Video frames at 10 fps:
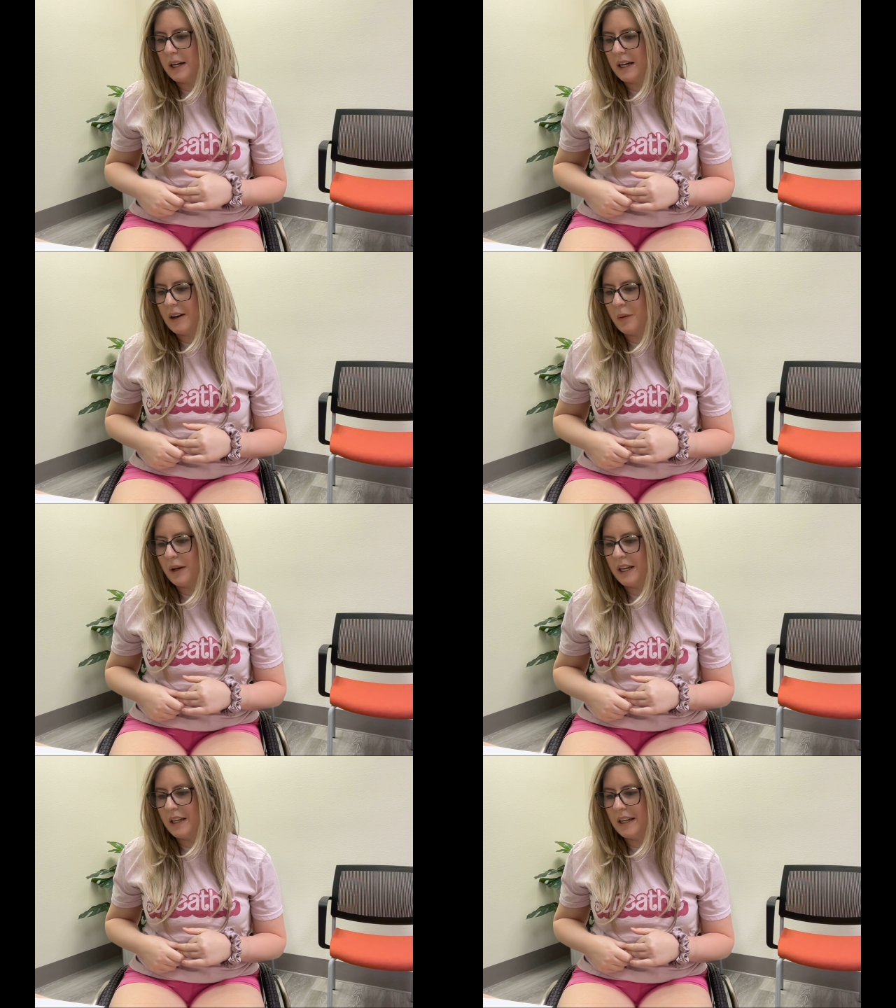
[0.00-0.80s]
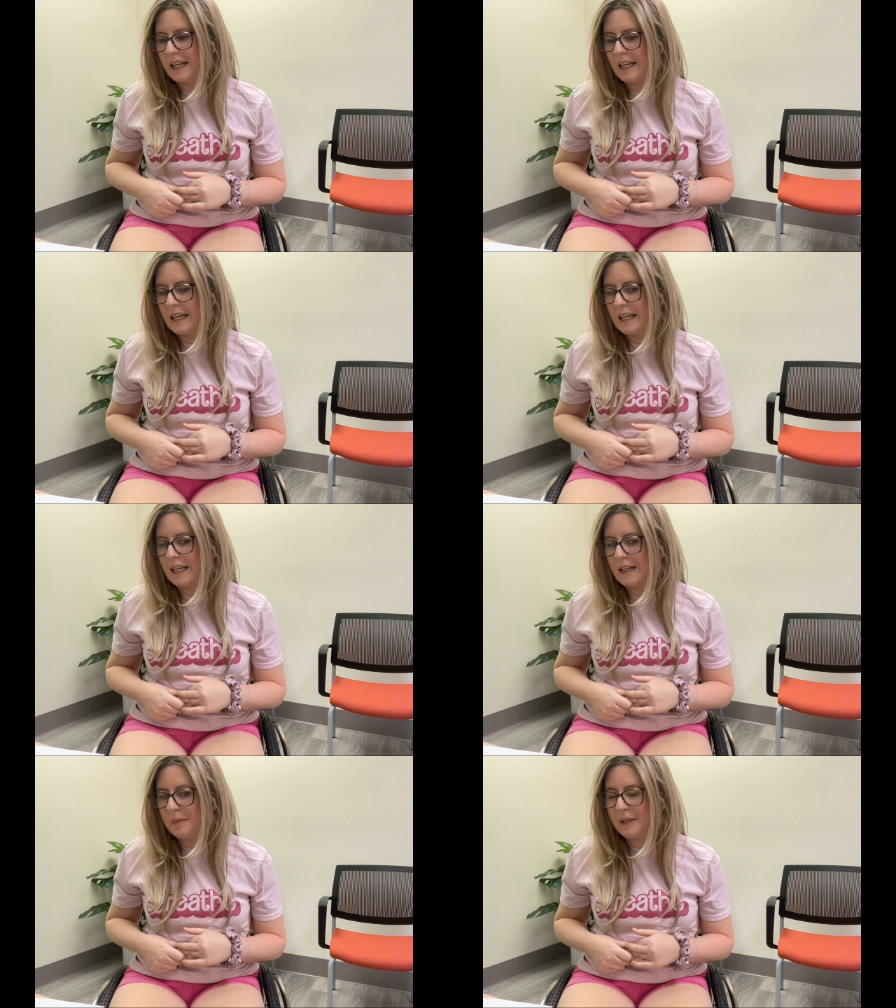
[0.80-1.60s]
But when
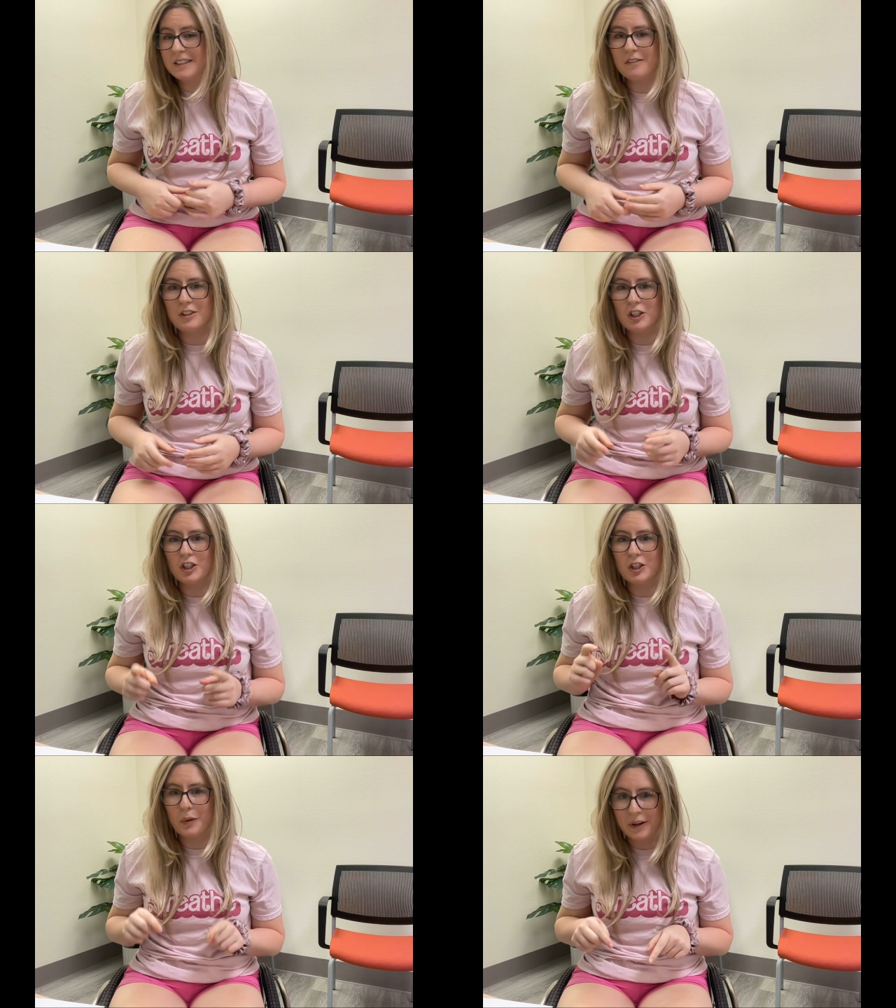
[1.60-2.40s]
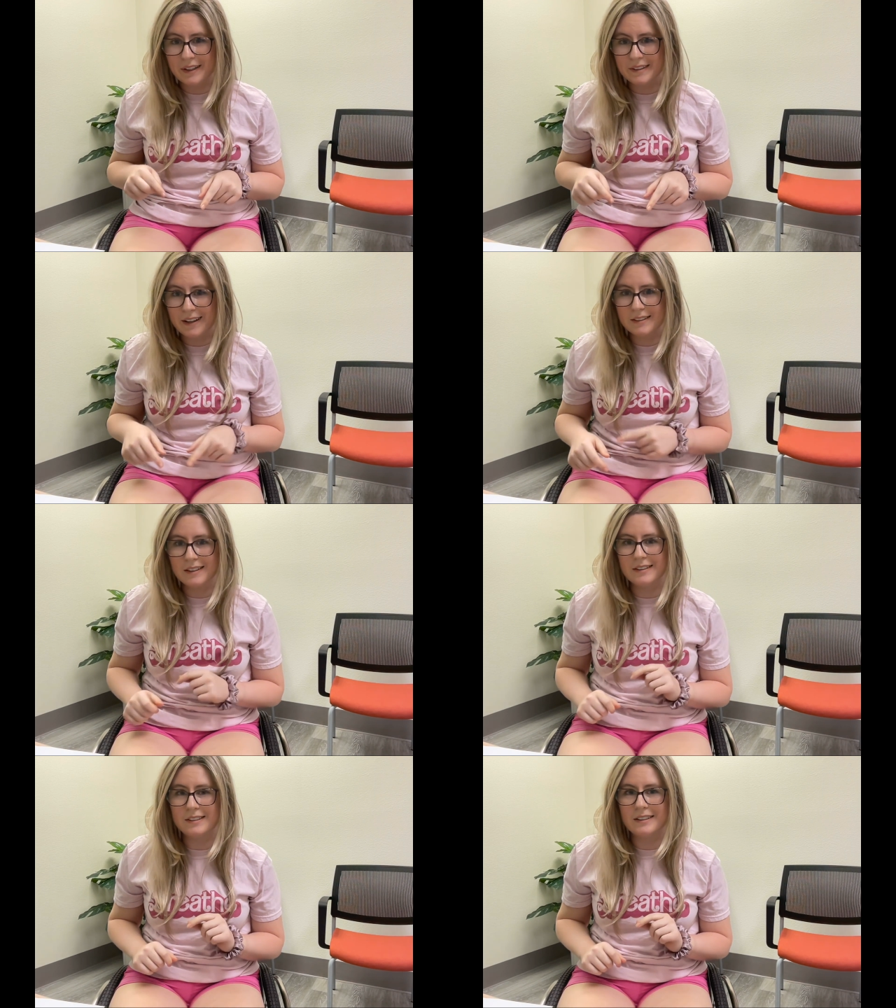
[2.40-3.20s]
a piece of your
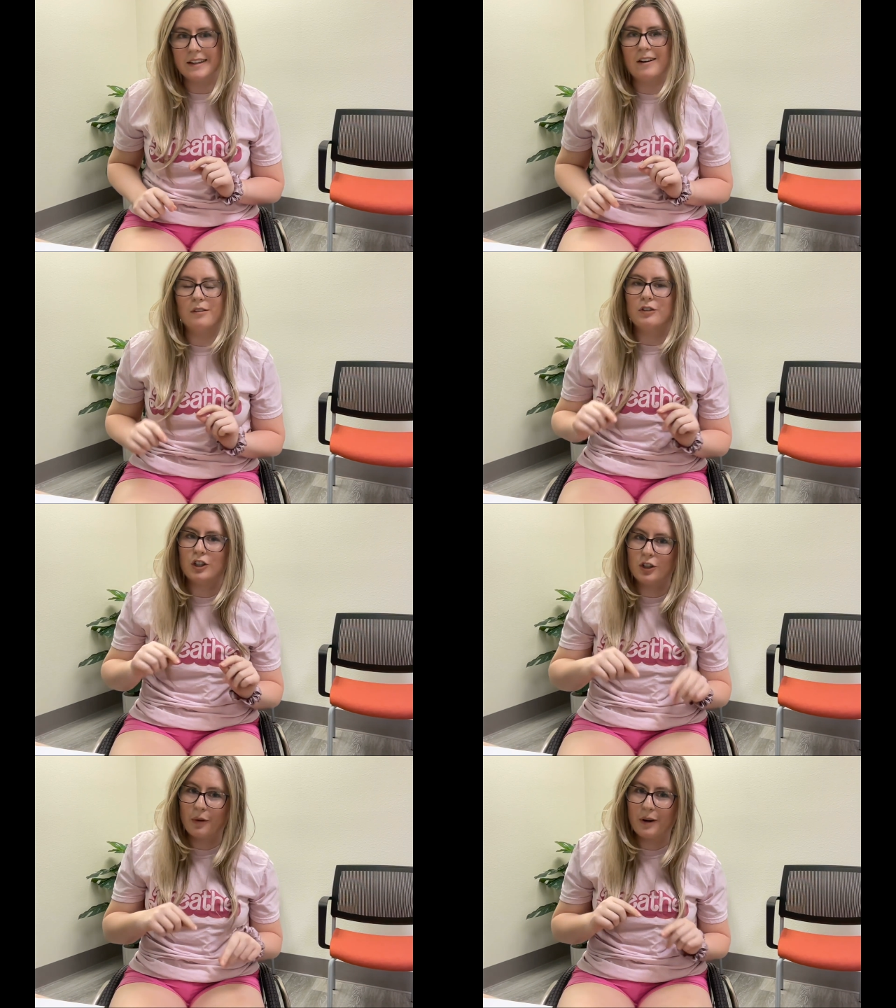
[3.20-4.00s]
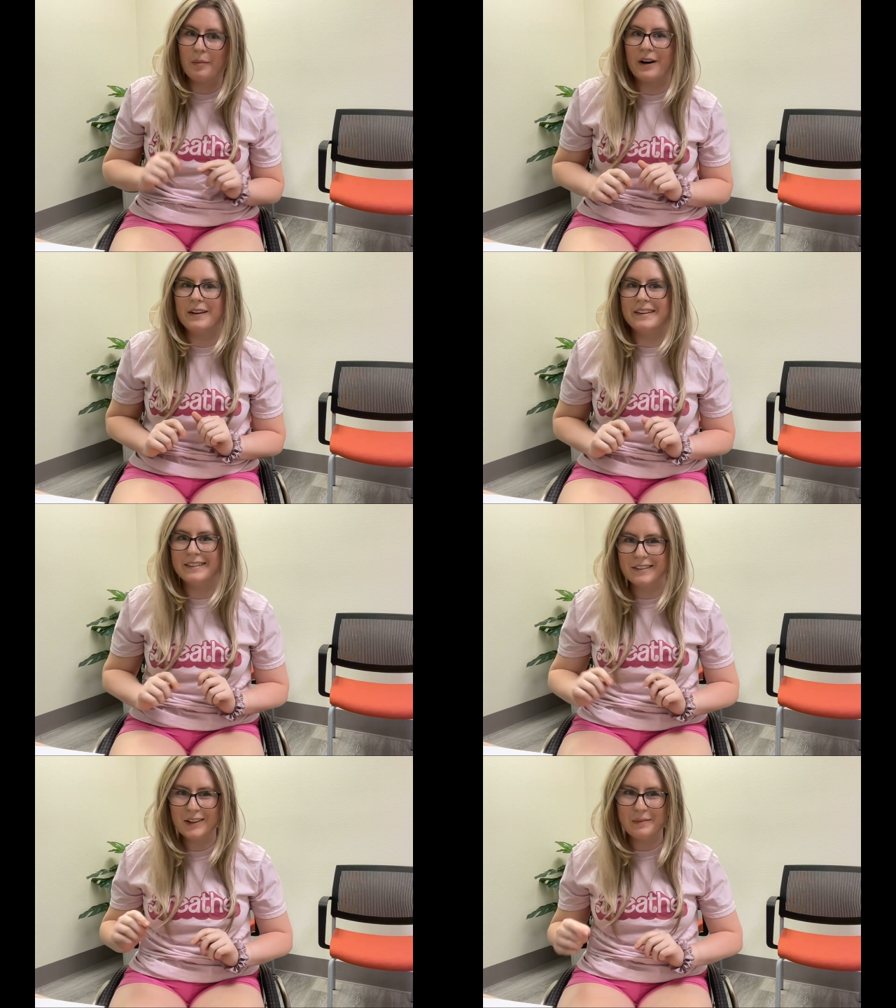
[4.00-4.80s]
intestine is sticking out of your body,
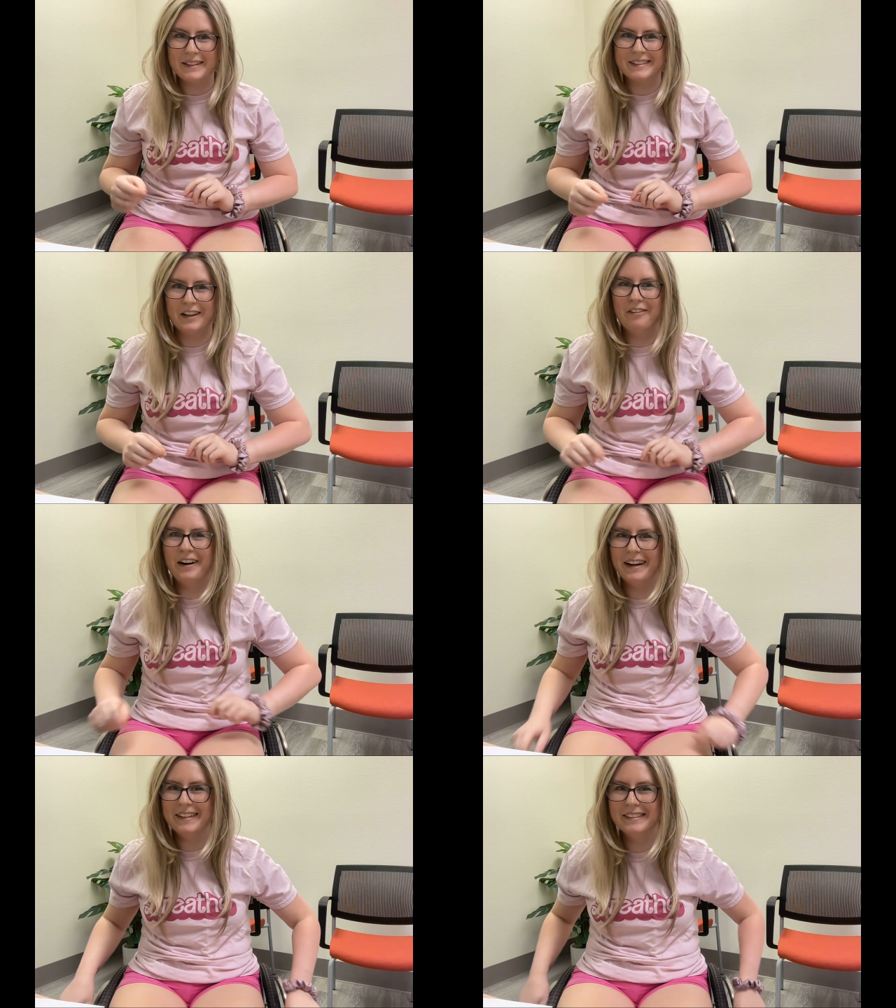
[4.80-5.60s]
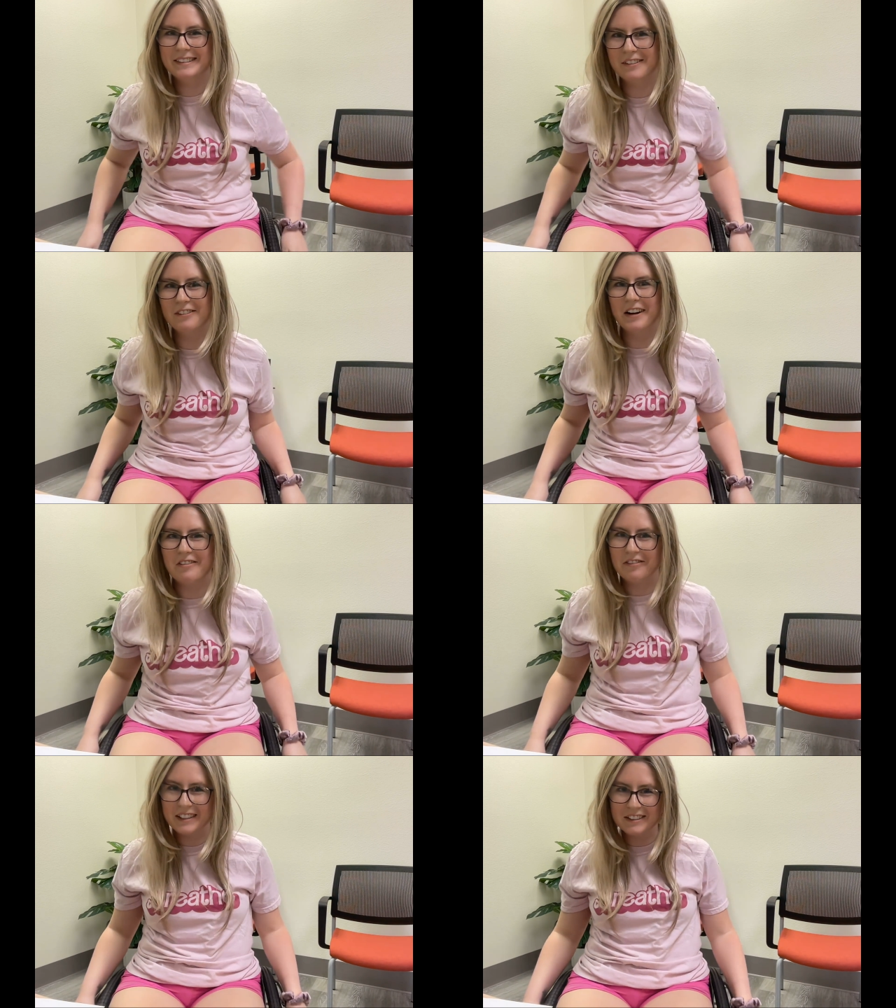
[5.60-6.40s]
it's a little bit different. It's a
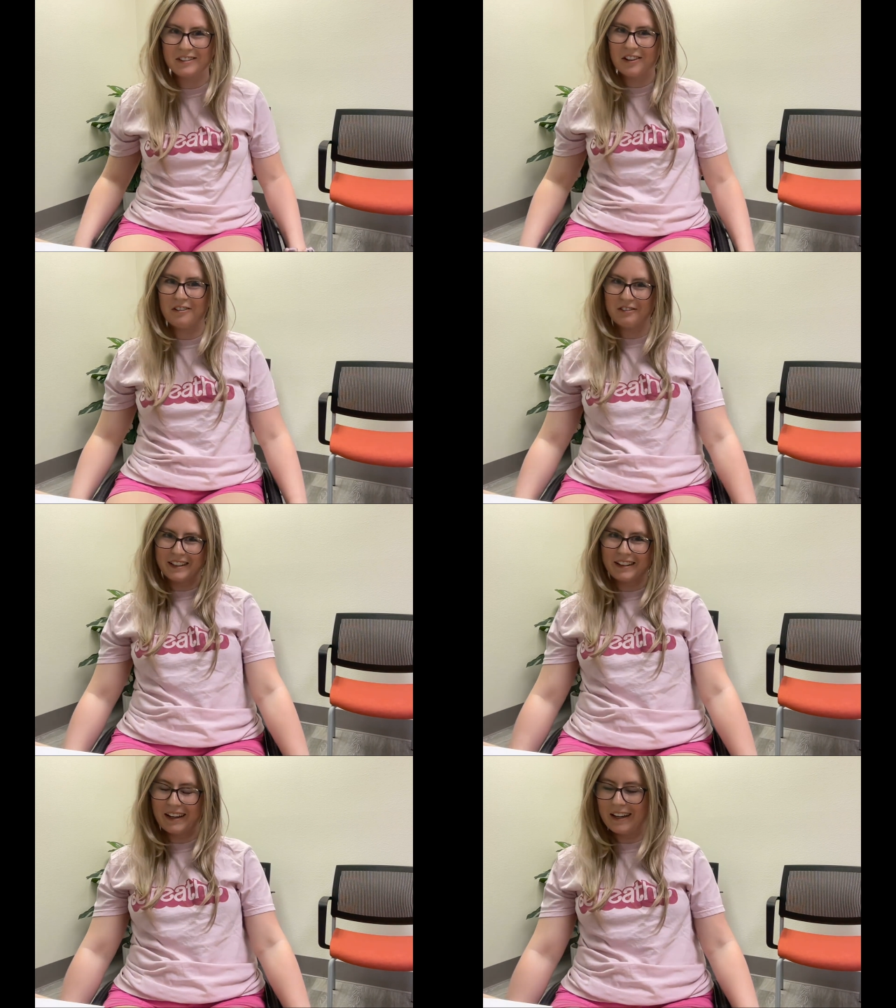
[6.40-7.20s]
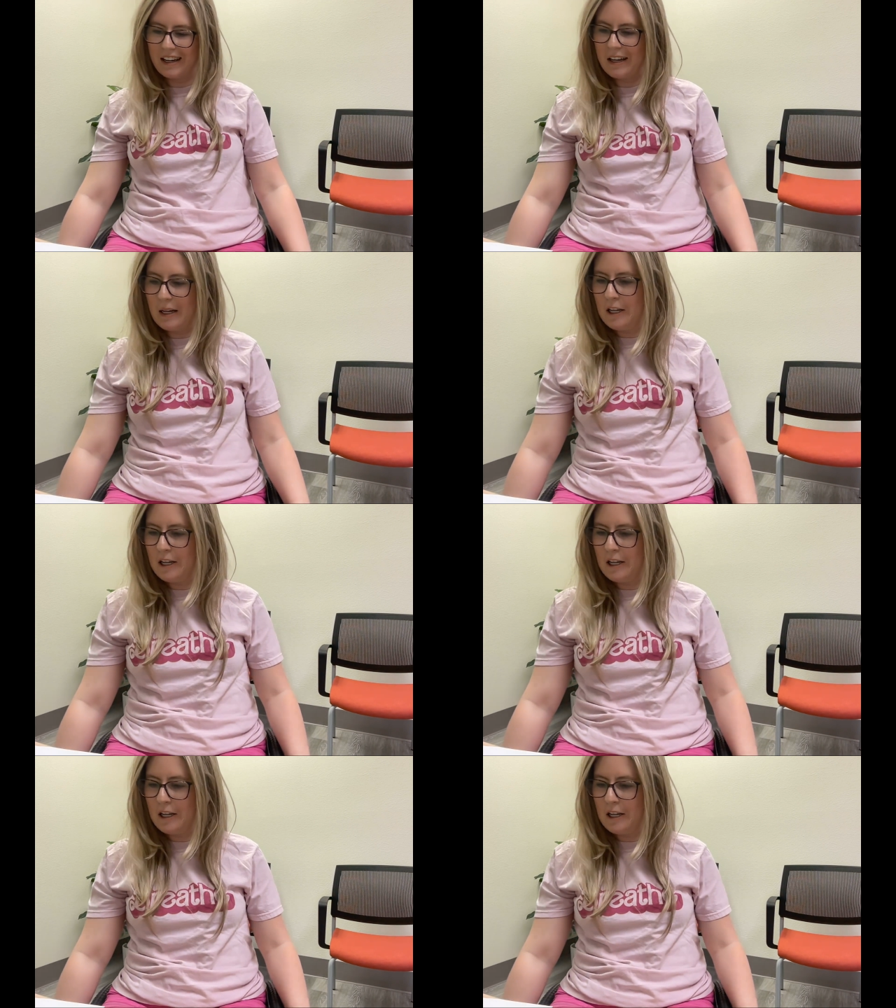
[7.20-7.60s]
very visceral feeling.